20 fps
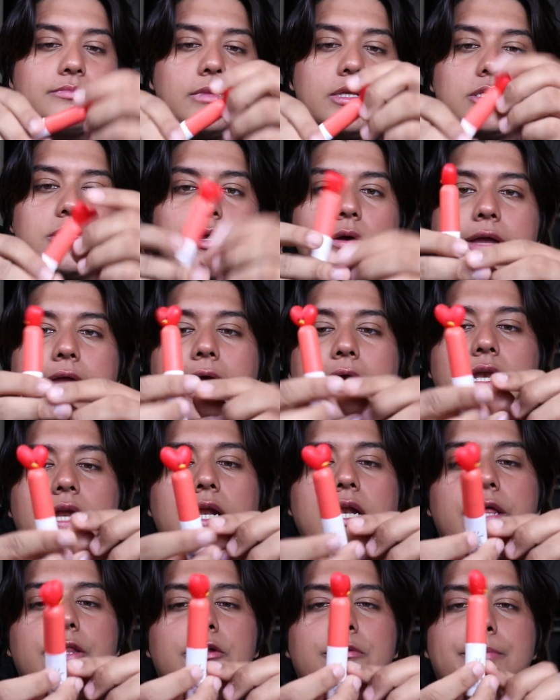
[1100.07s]
So again,
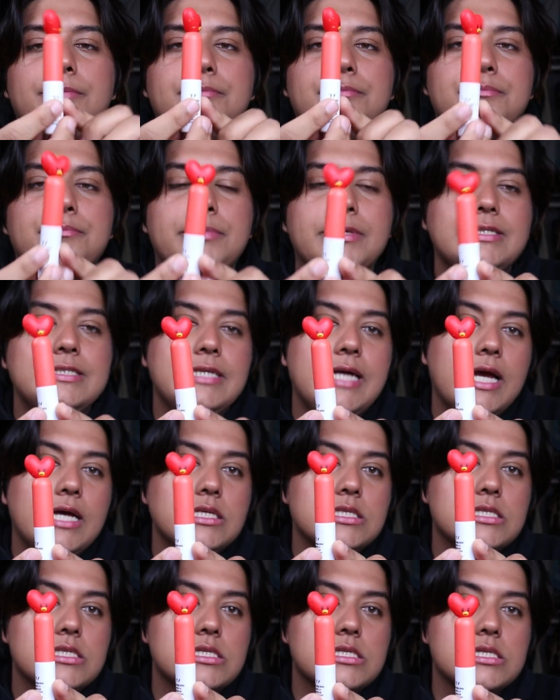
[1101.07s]
another
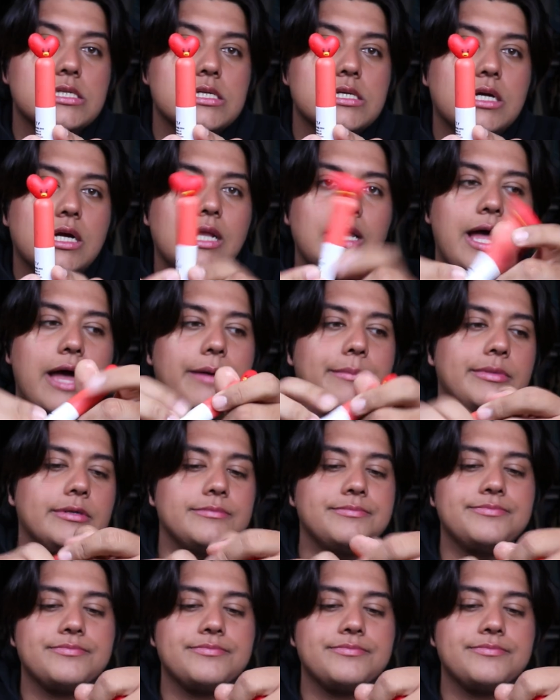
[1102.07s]
BTS collab.